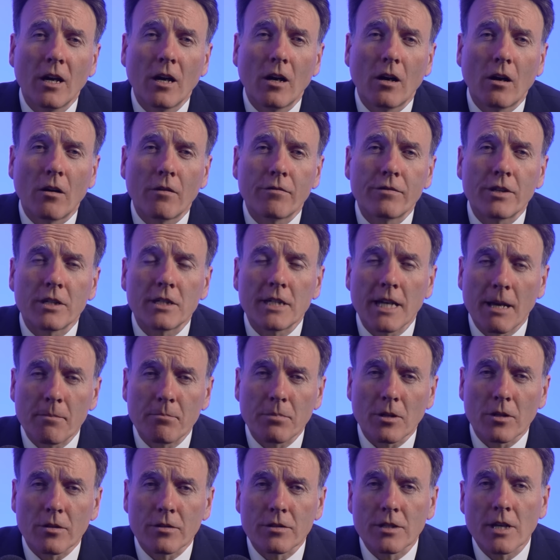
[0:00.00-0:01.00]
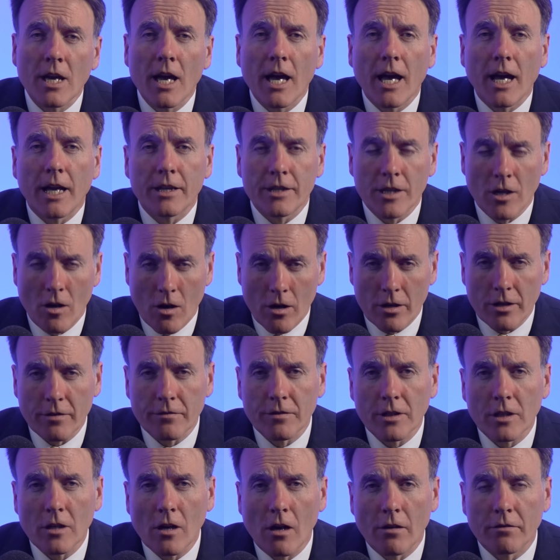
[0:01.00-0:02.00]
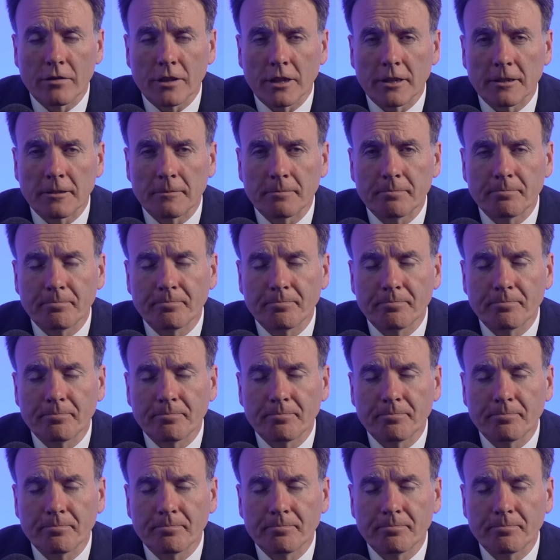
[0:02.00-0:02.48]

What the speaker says: of the Templars and the Ark of the Covenant.